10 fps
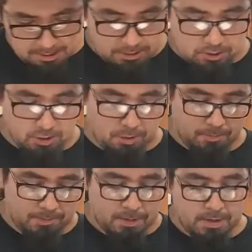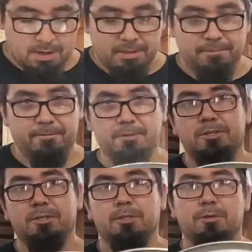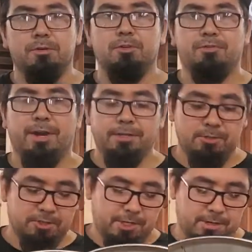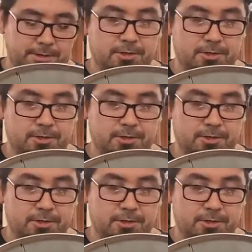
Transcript: So the first thing you do is you find your center,